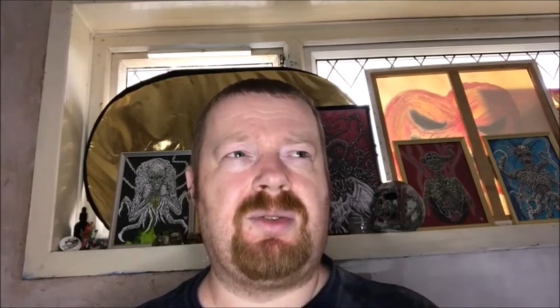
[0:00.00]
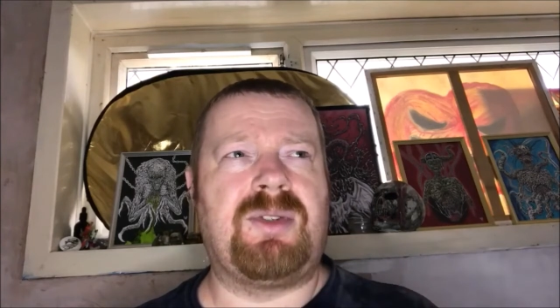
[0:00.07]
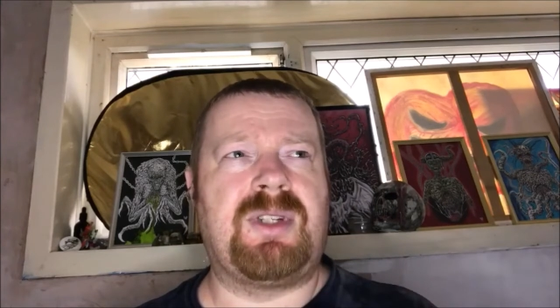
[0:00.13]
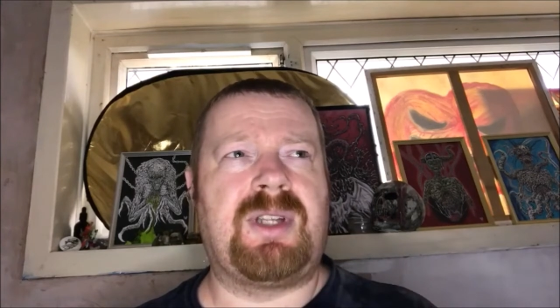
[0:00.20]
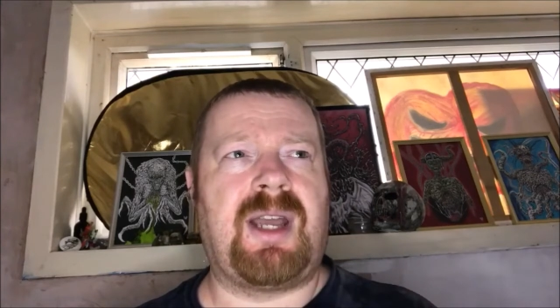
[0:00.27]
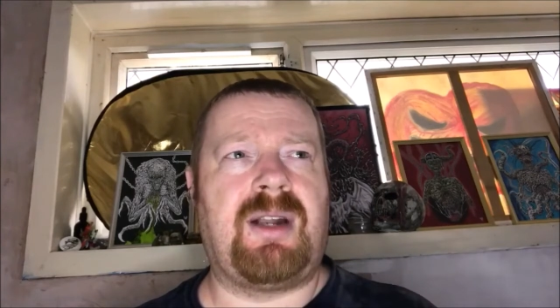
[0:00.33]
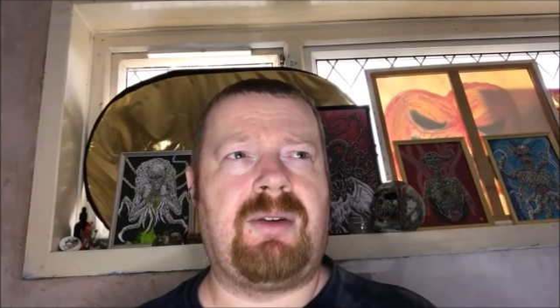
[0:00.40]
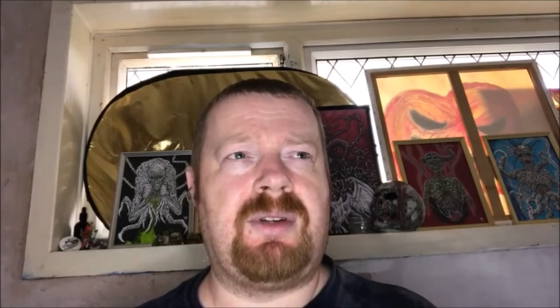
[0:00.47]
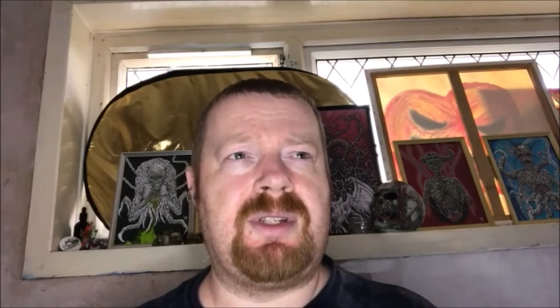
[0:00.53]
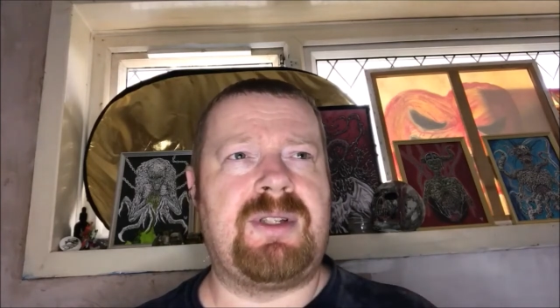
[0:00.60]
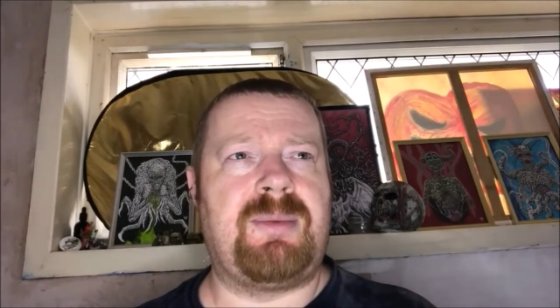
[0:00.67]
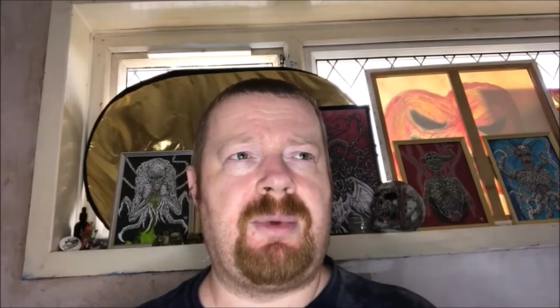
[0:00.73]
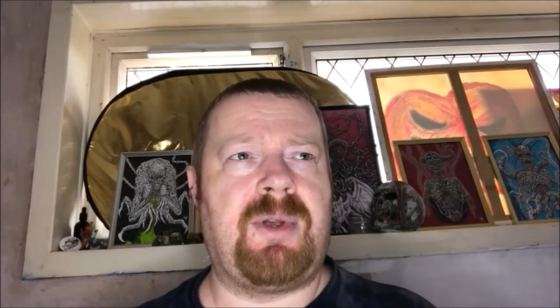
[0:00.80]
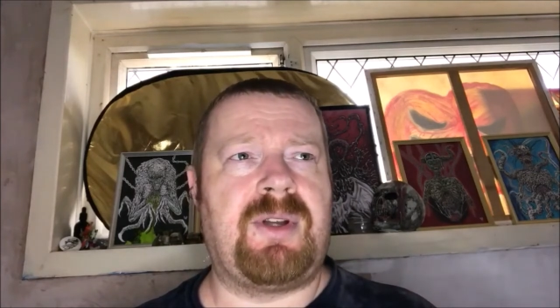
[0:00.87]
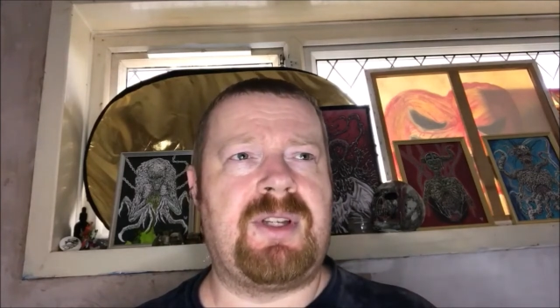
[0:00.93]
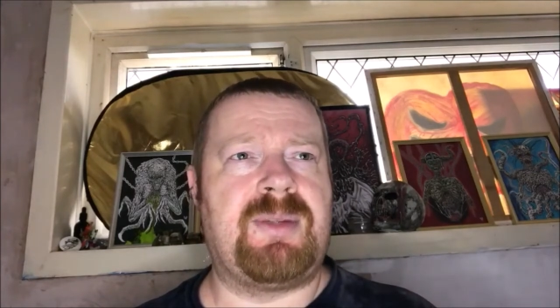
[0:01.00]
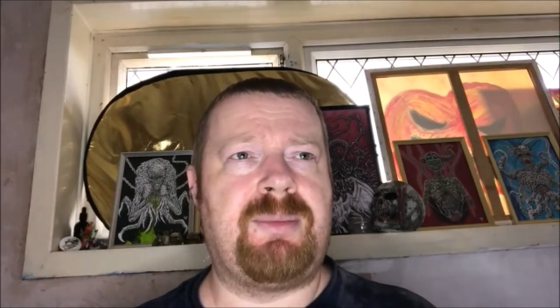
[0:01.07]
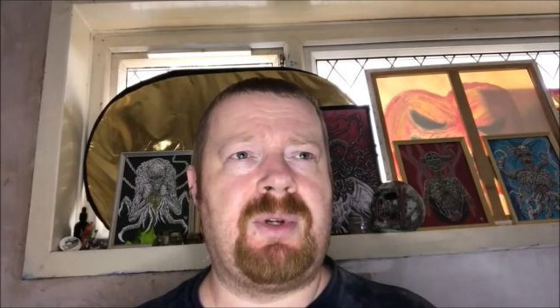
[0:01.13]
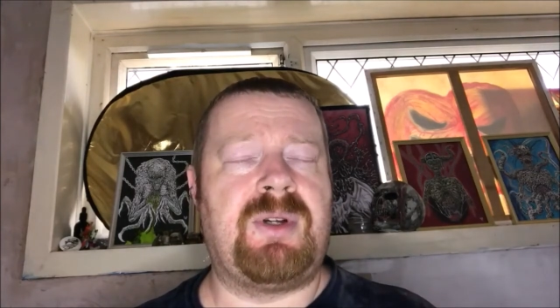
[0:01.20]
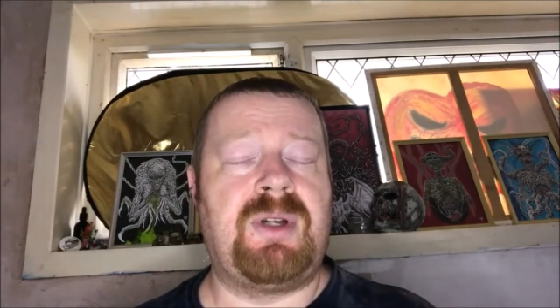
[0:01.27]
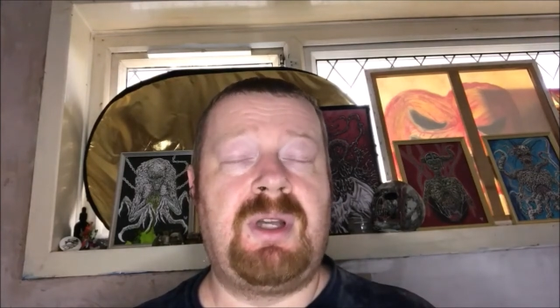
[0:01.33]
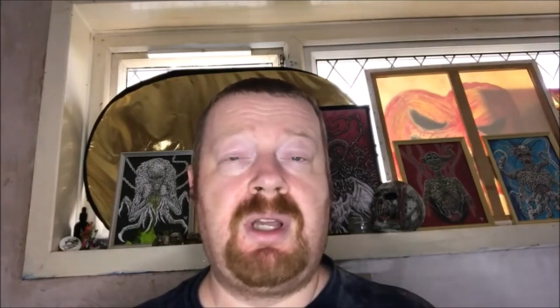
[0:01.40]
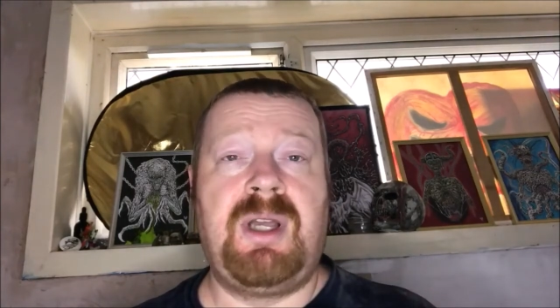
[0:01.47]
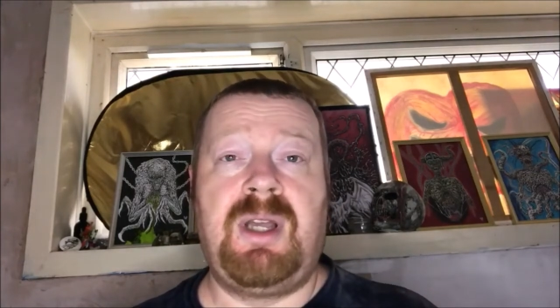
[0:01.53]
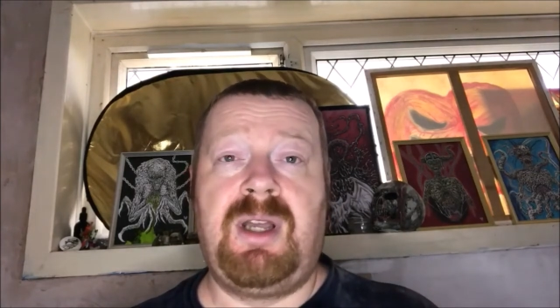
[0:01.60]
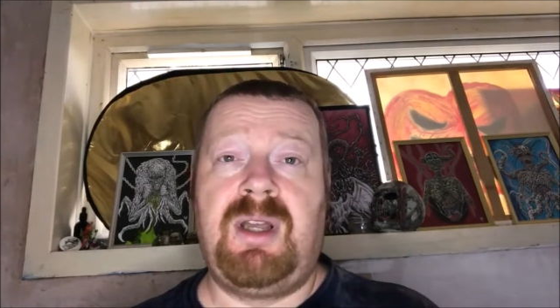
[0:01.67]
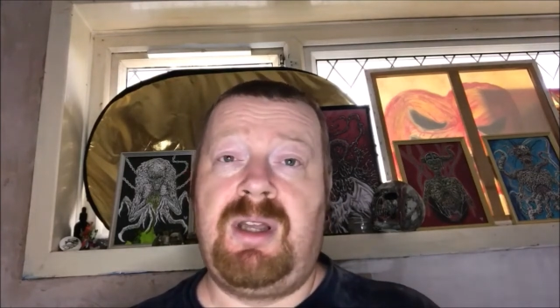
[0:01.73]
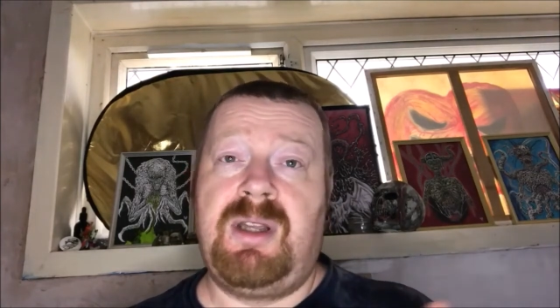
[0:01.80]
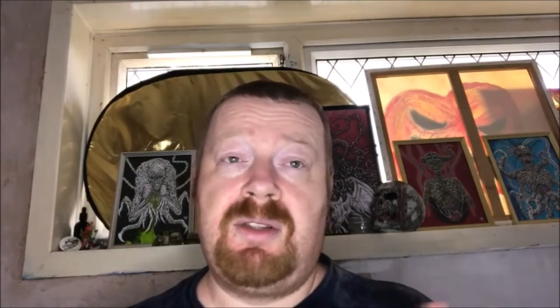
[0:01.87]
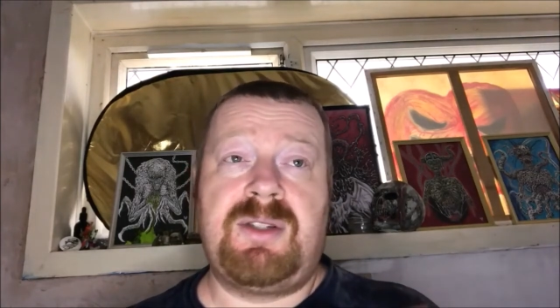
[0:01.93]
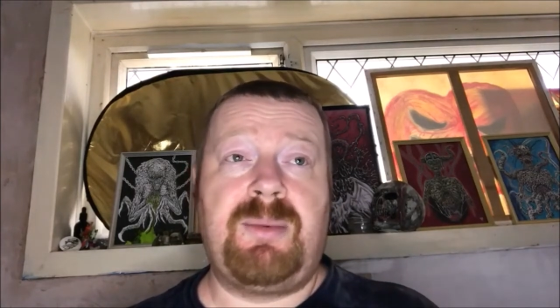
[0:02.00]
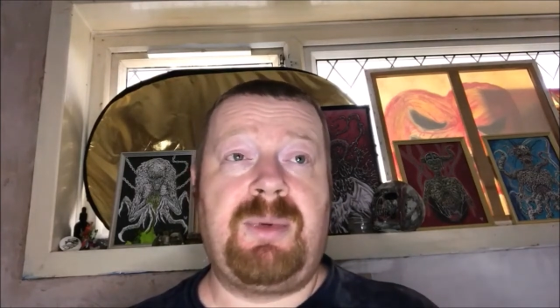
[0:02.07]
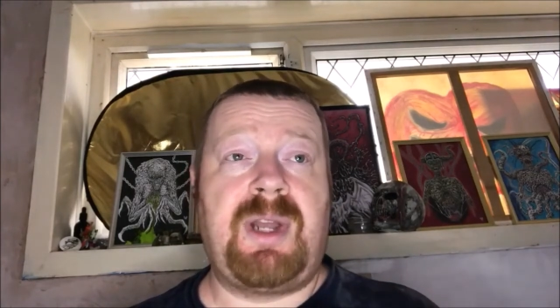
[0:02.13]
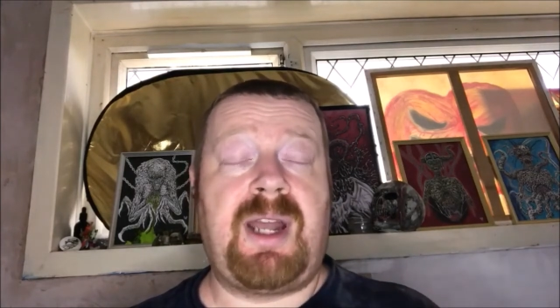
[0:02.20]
trust galleries, to be honest, but some